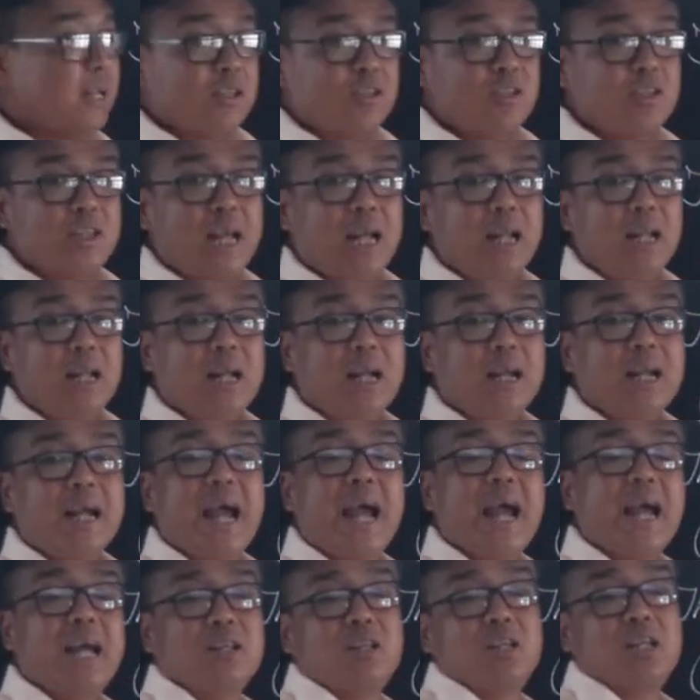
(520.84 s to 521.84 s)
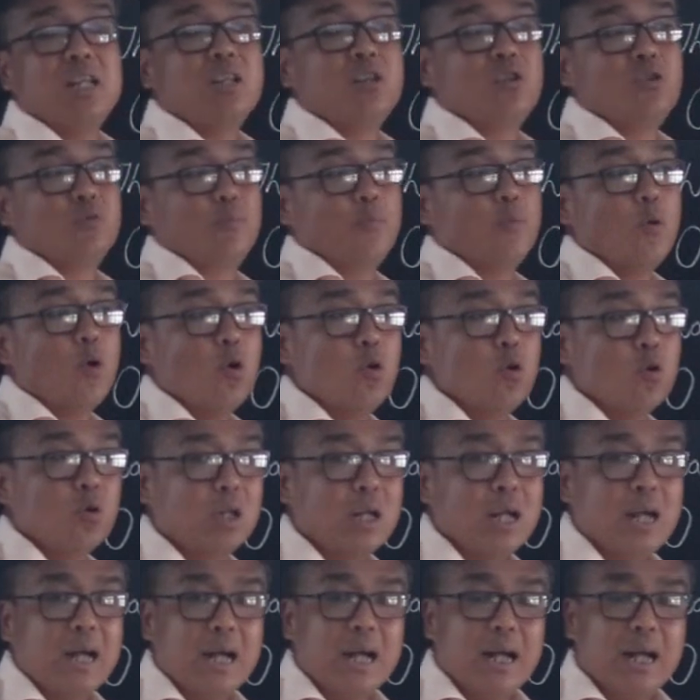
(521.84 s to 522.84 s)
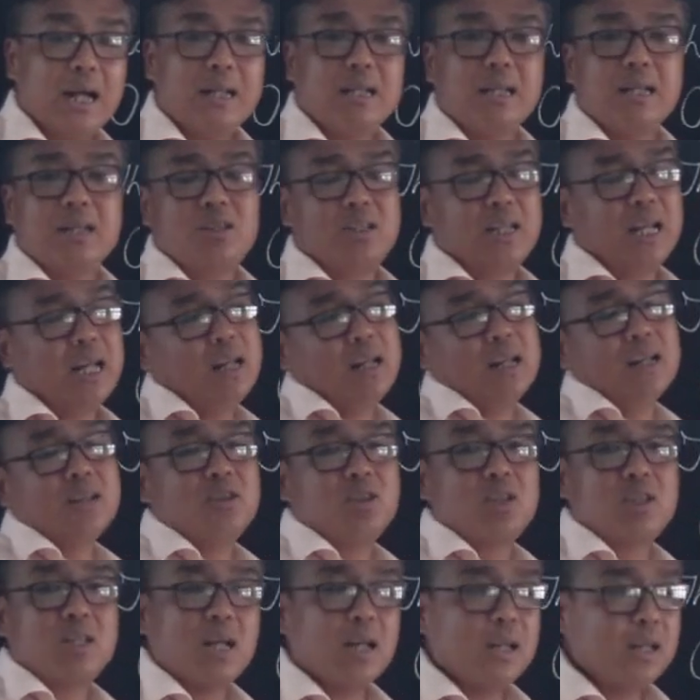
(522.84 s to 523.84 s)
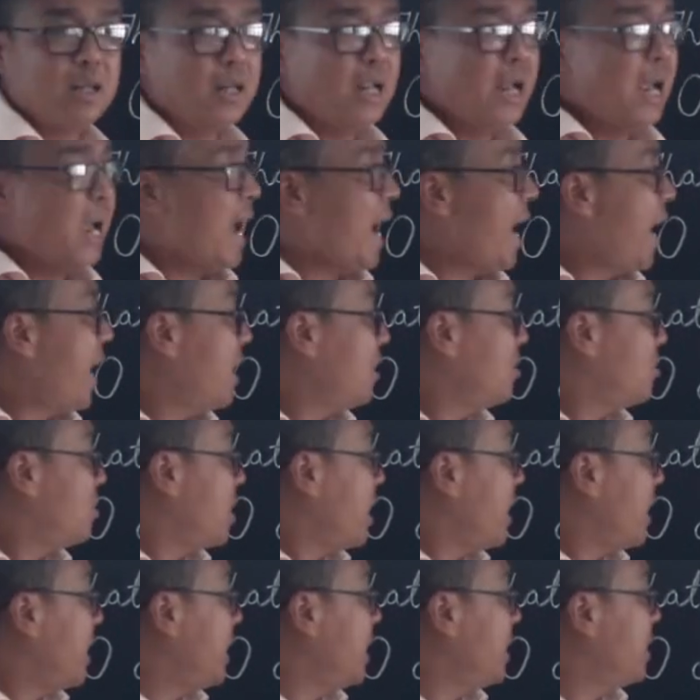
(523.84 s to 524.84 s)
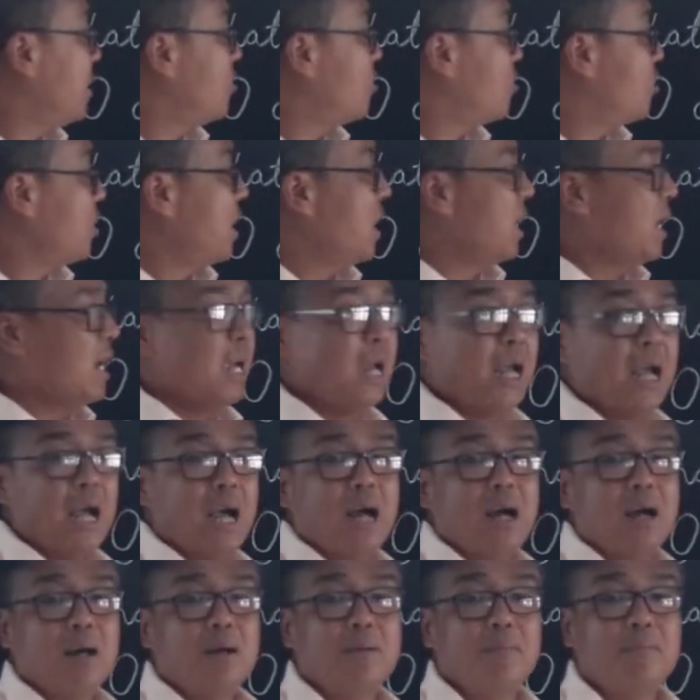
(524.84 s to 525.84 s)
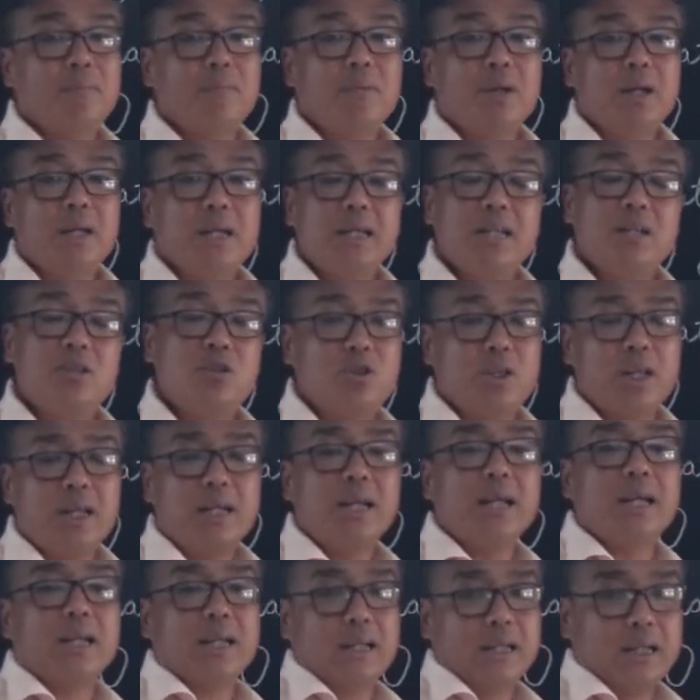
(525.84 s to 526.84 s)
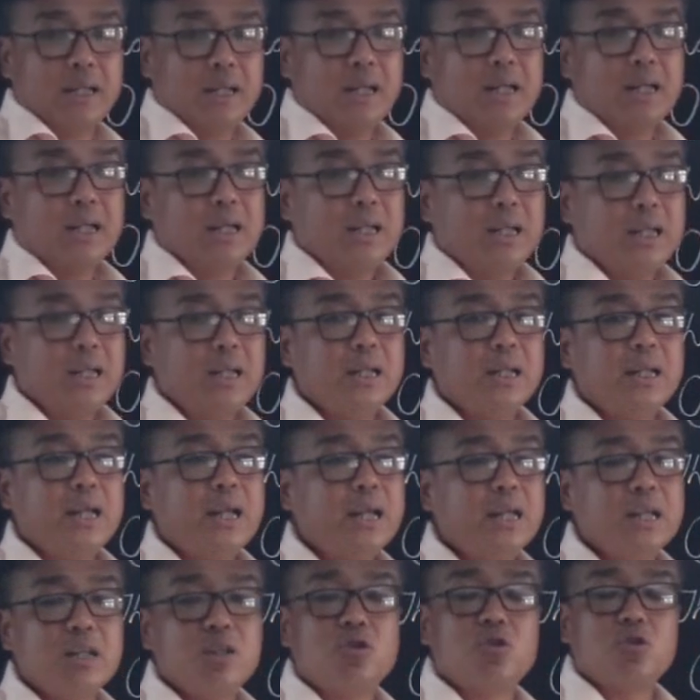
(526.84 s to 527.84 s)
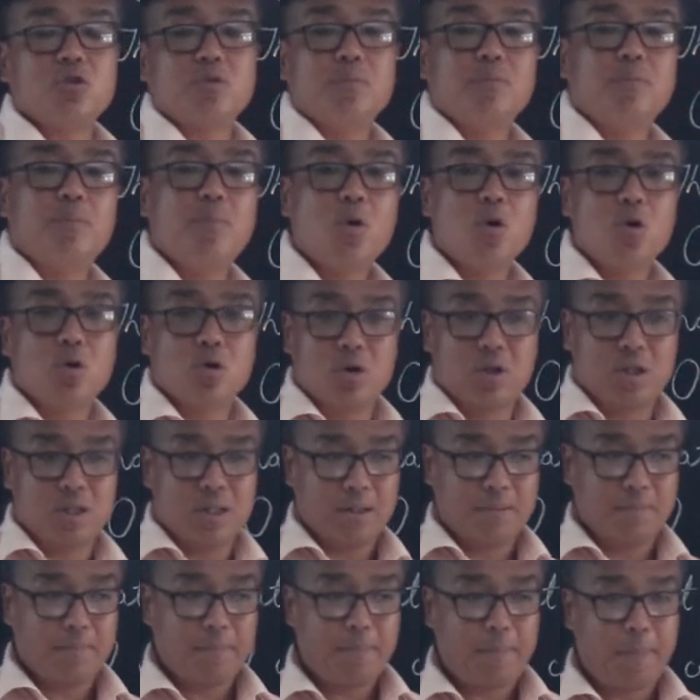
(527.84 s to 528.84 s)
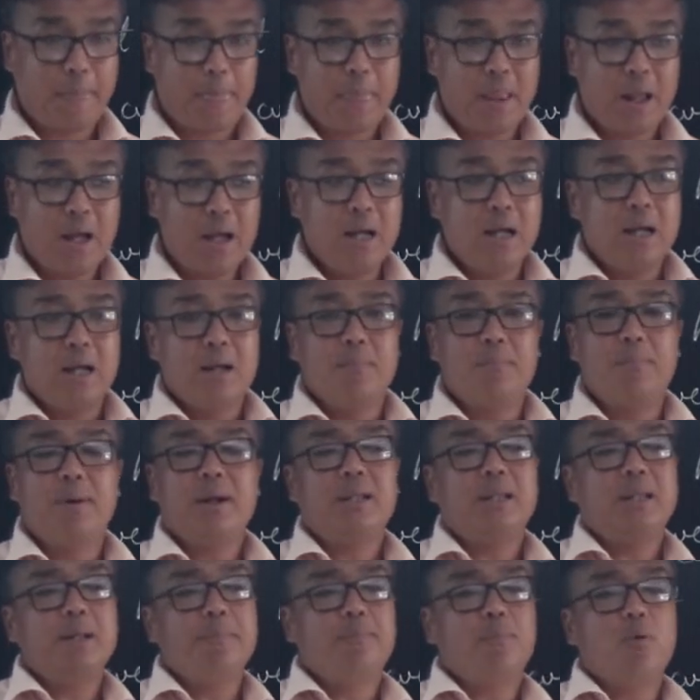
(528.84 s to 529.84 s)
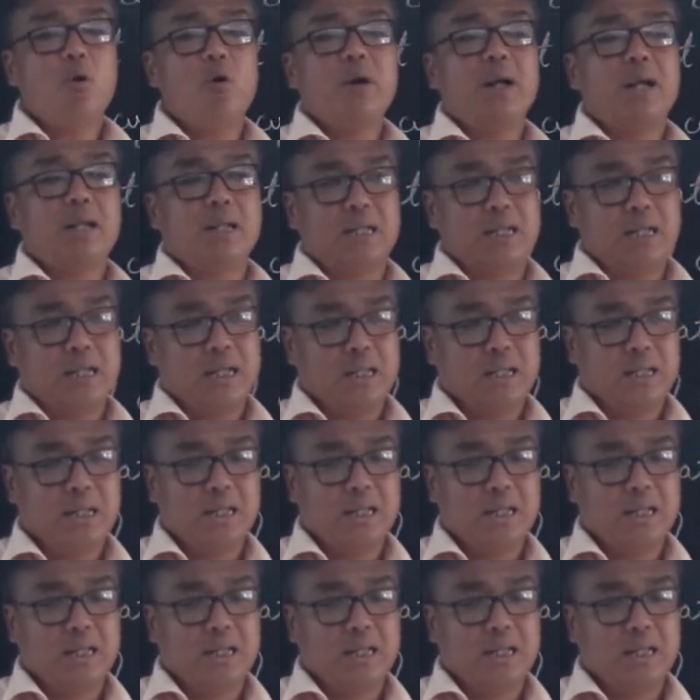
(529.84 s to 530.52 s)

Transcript: the sailor has his boat, and the sailor's son has is singing in his boat. But the poet